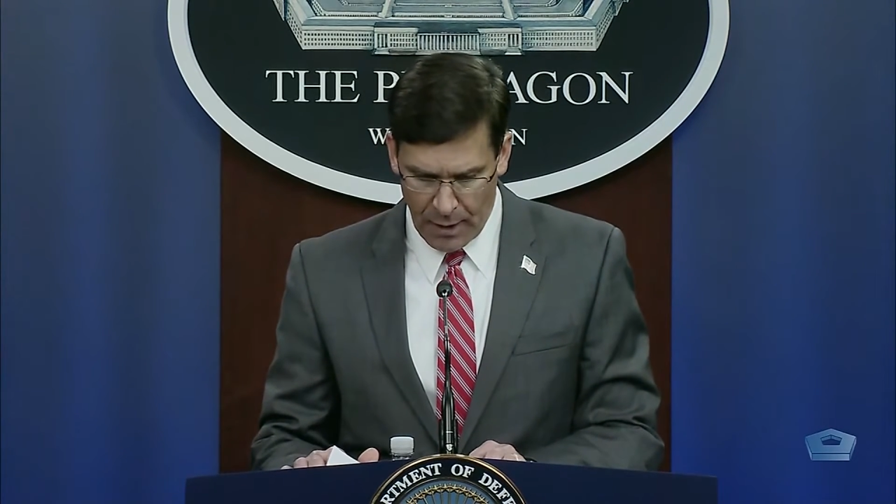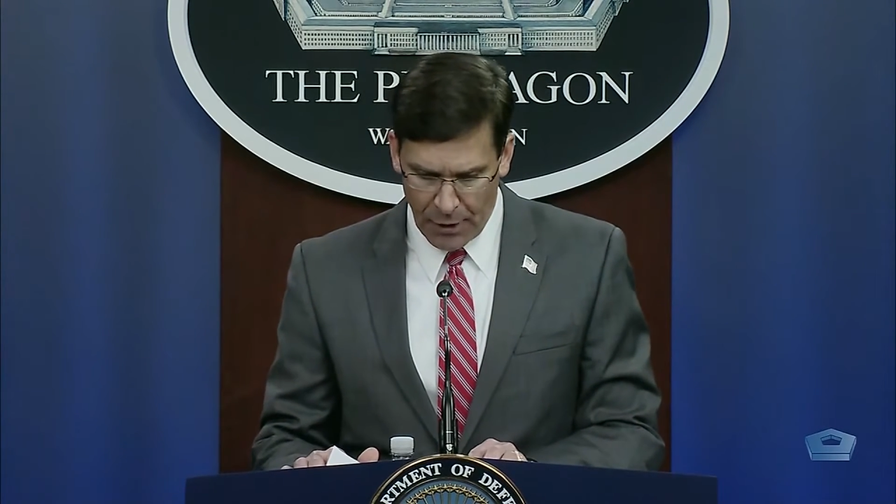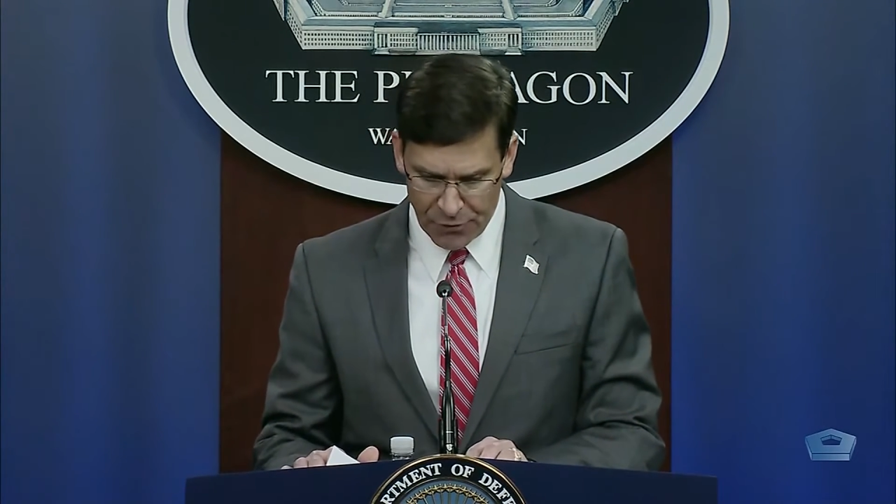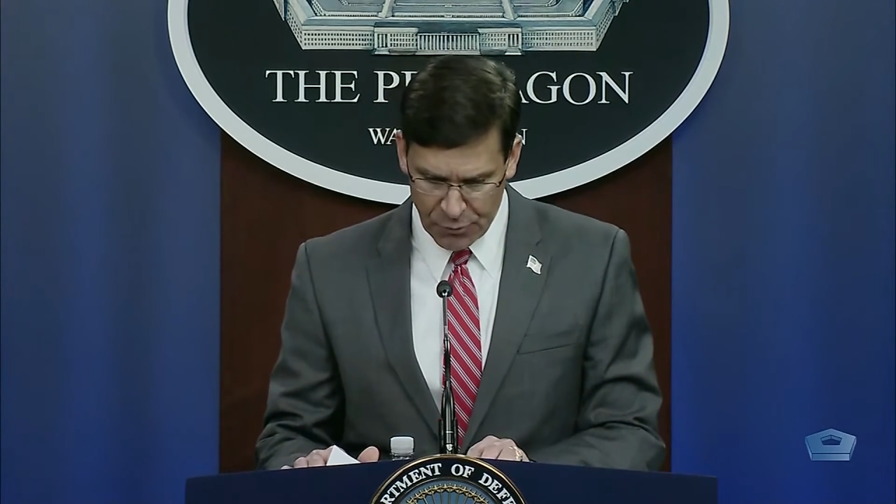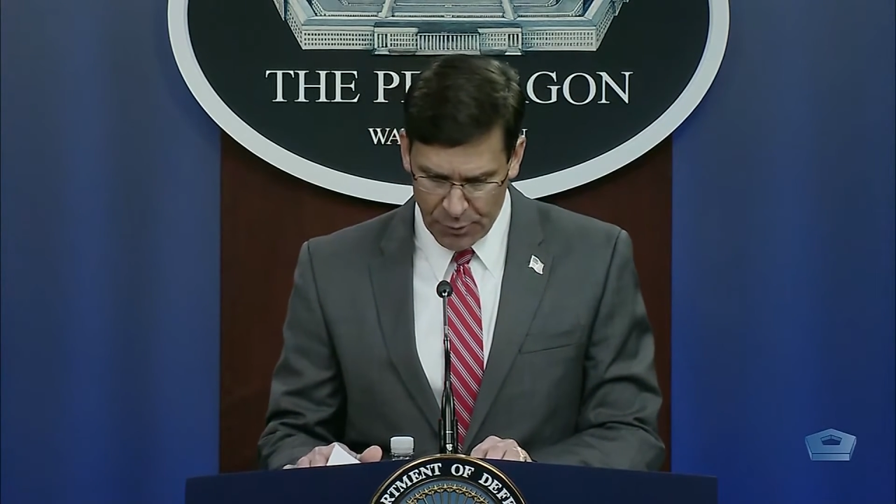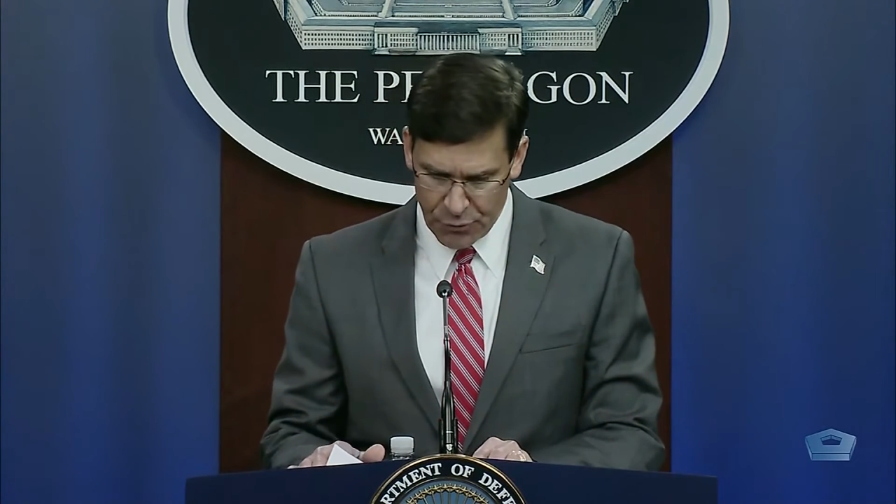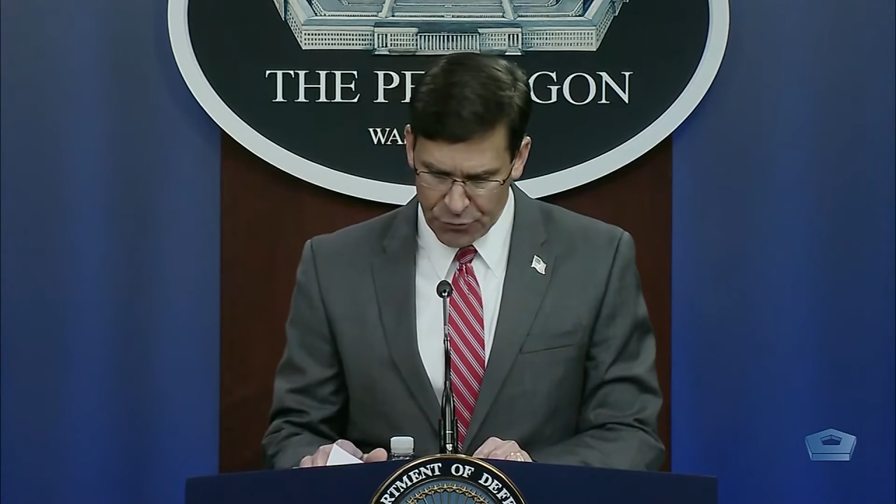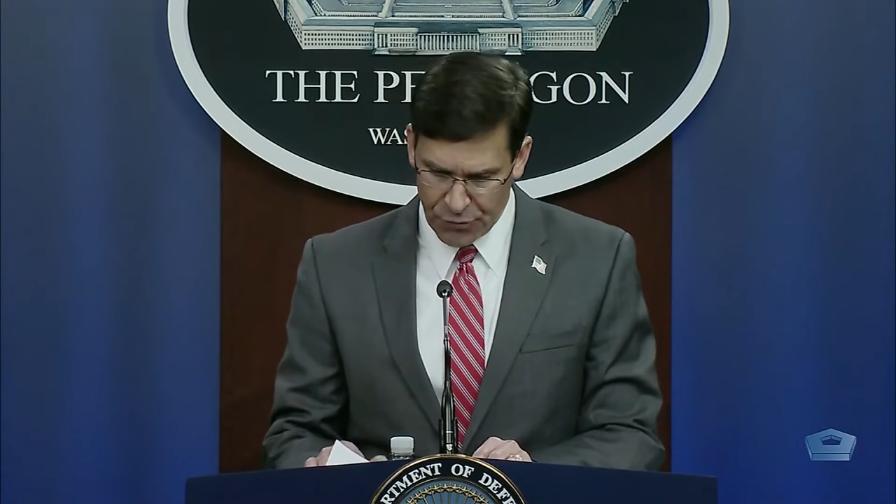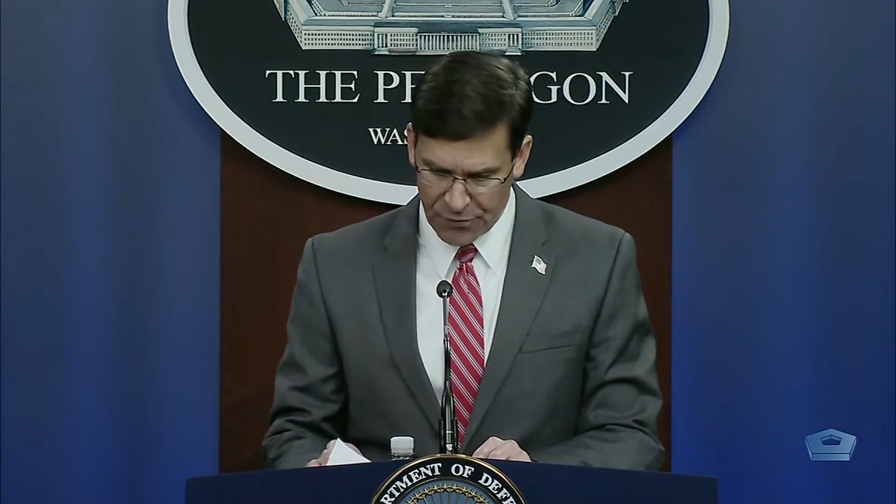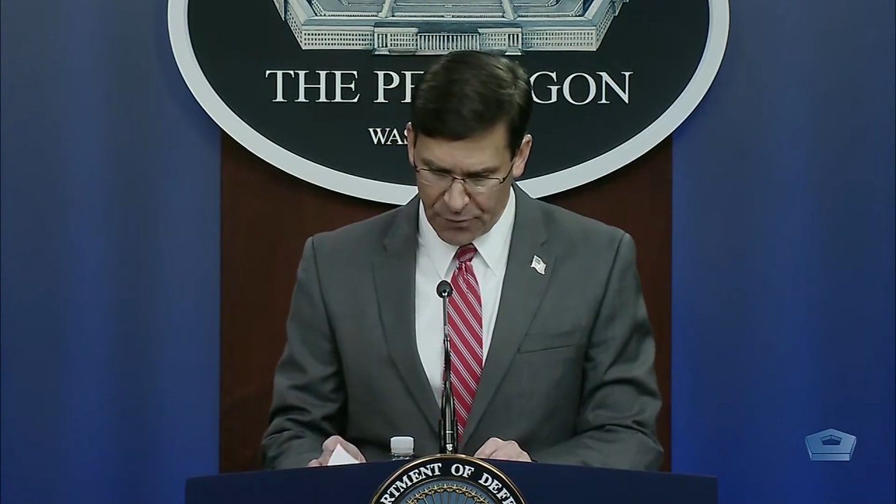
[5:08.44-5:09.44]
I also want to
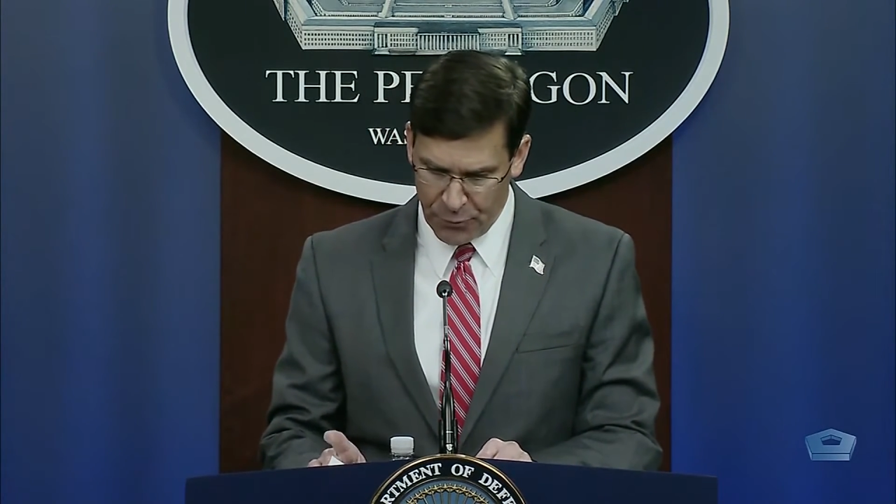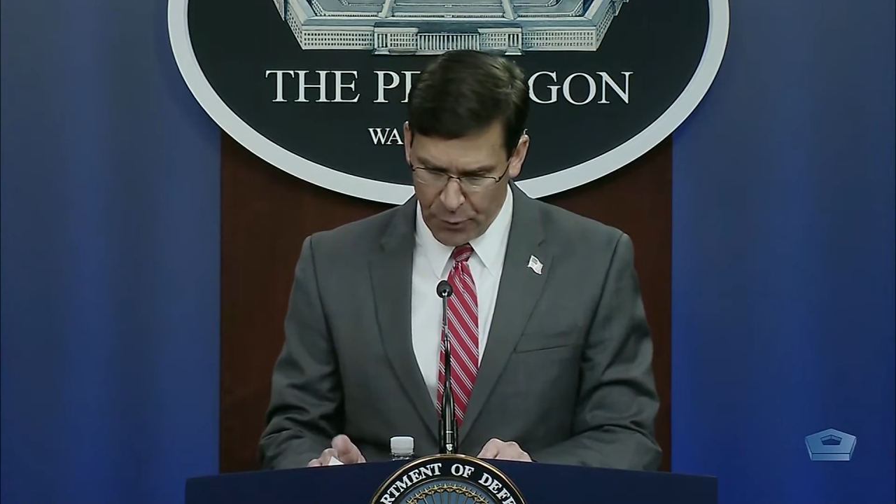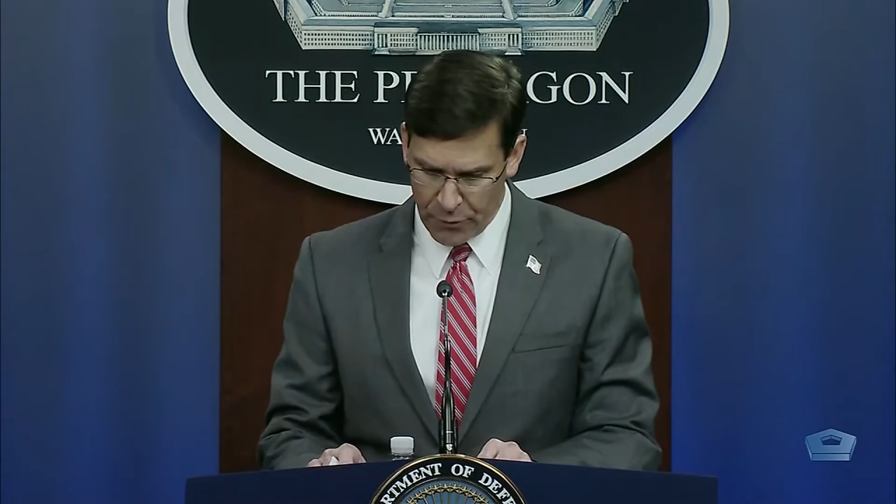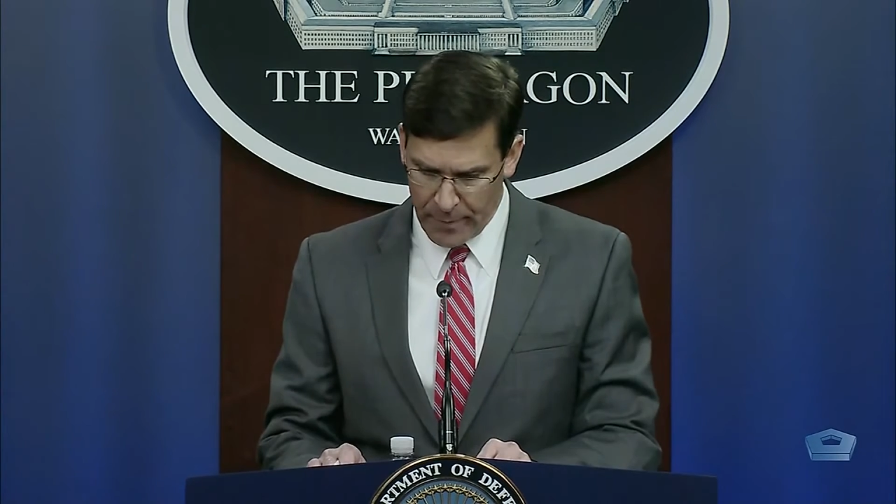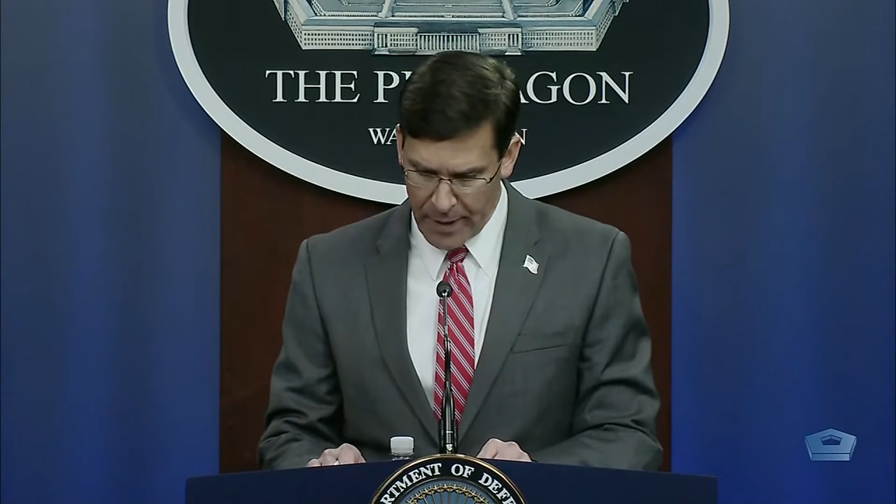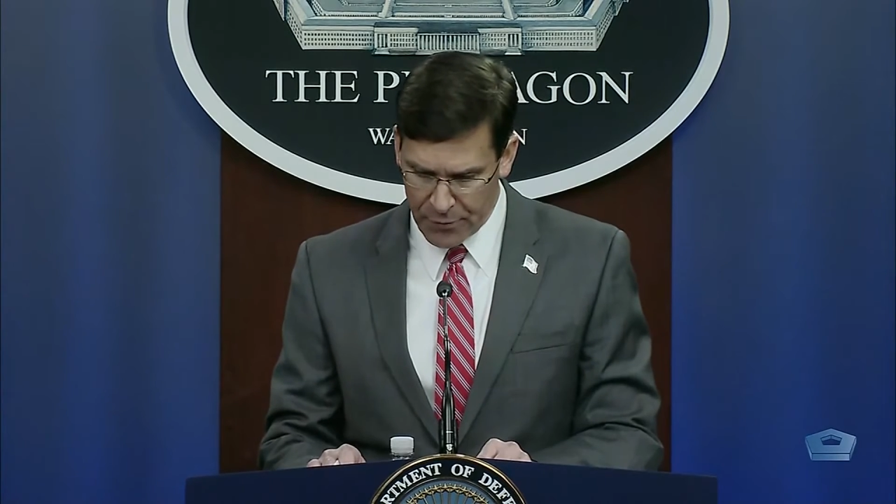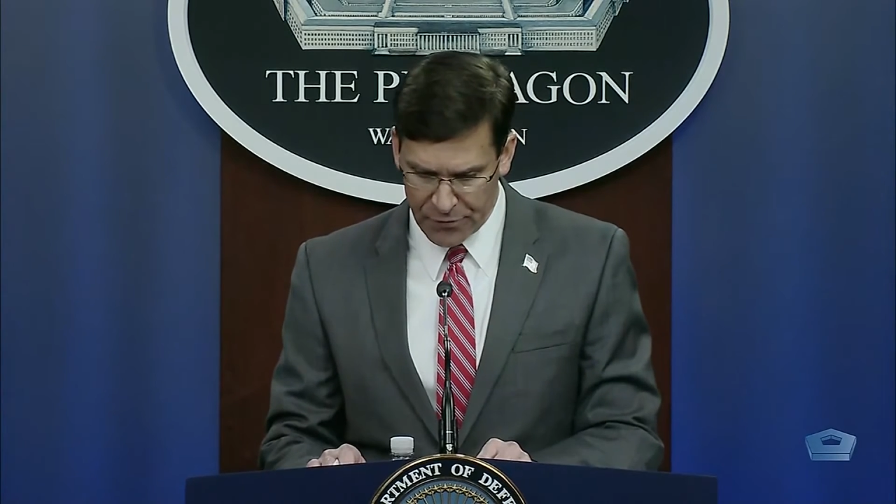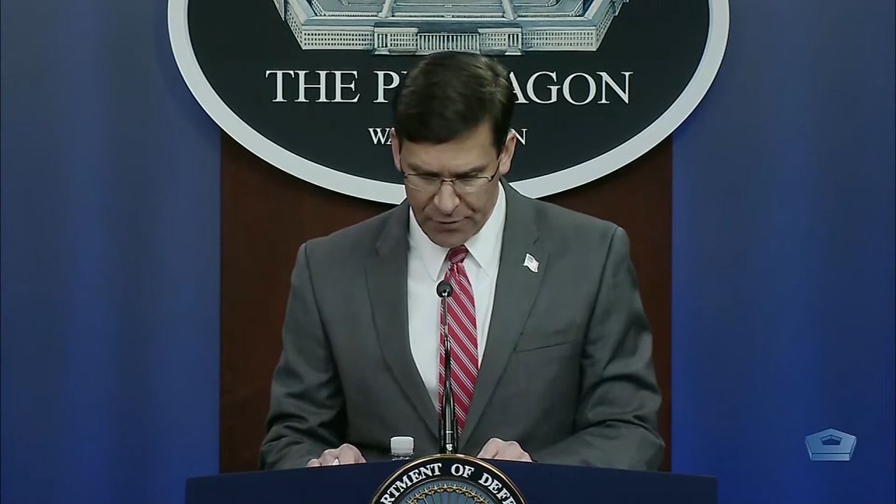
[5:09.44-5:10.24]
address a few other matters